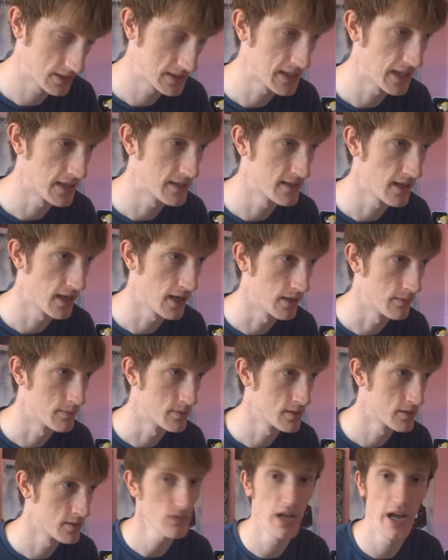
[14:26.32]
Sad
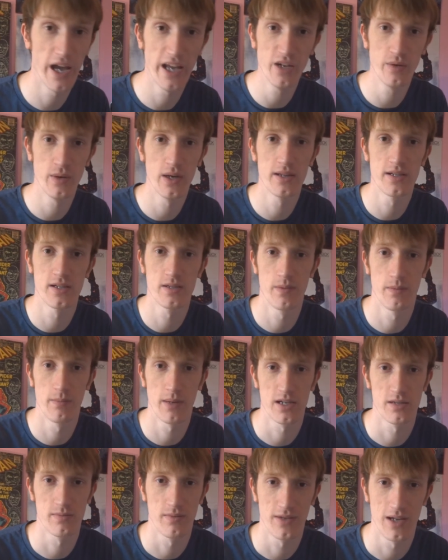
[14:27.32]
times. Anyway, this has been
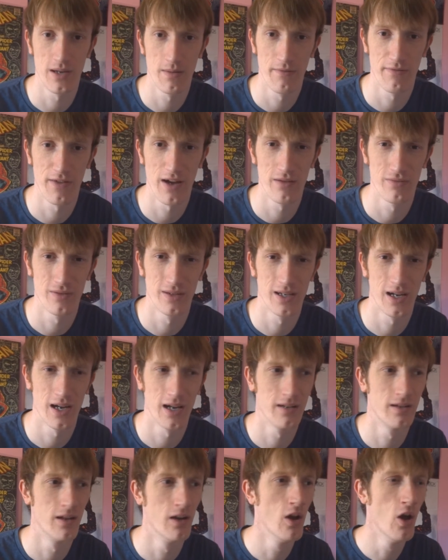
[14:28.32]
Megs with Gamer
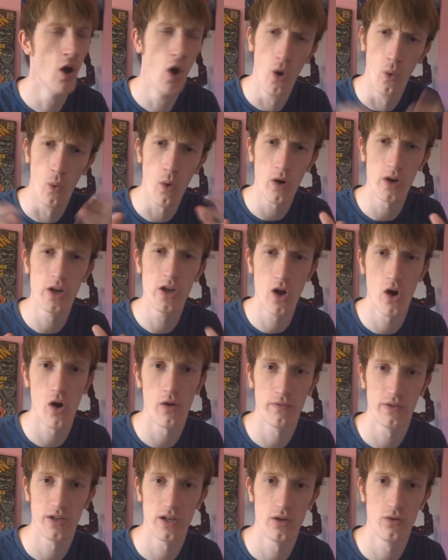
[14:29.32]
539. What are
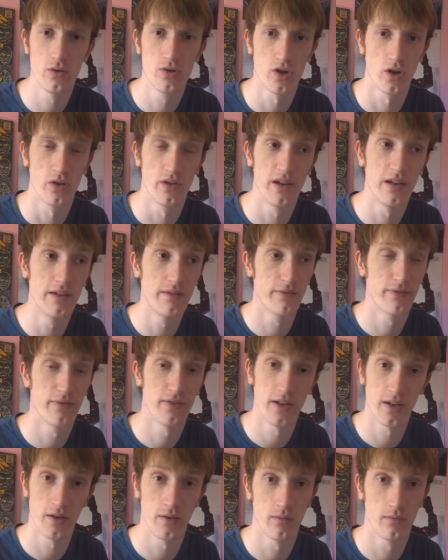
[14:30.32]
your views on
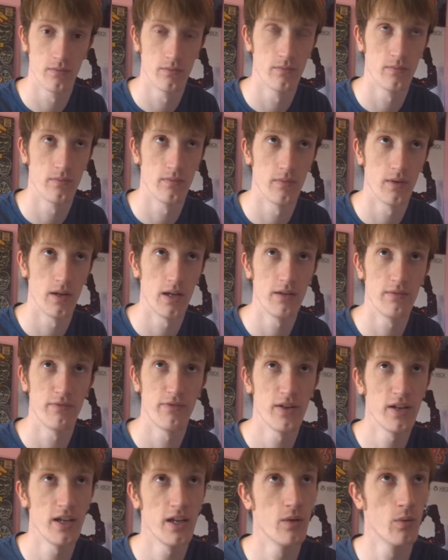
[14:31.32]

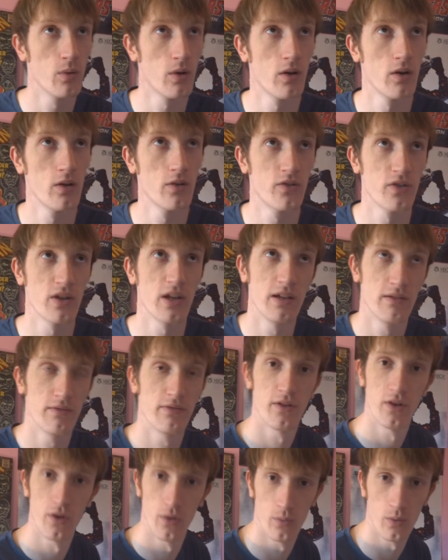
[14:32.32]
Infinity Ward's
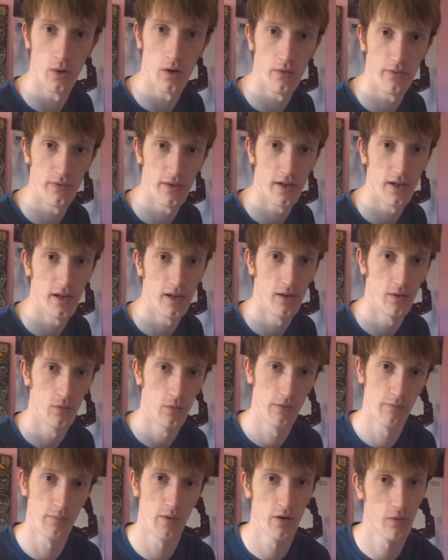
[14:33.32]
Infinite Warfare
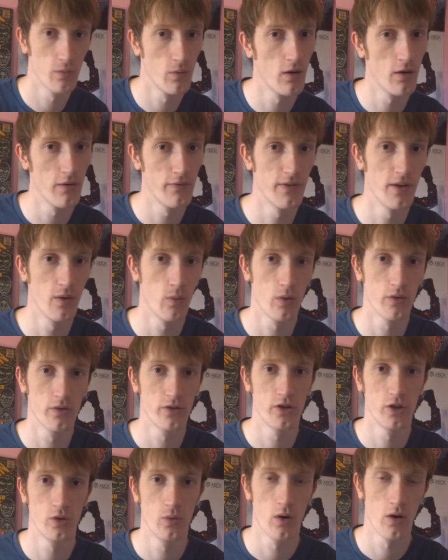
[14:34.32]
with Modern Warfare
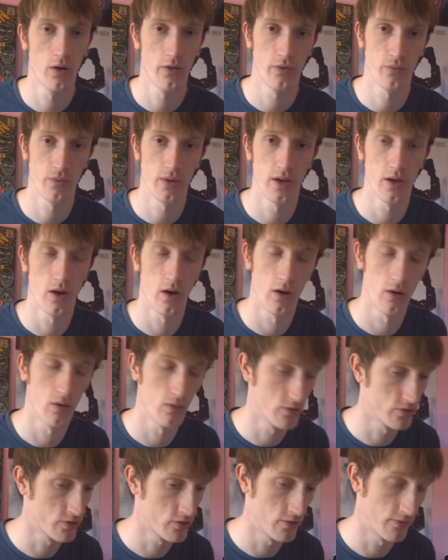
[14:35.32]
1, 2 or 3,
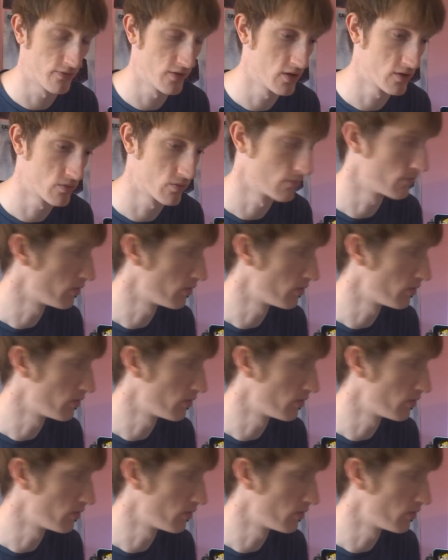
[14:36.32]
or just the first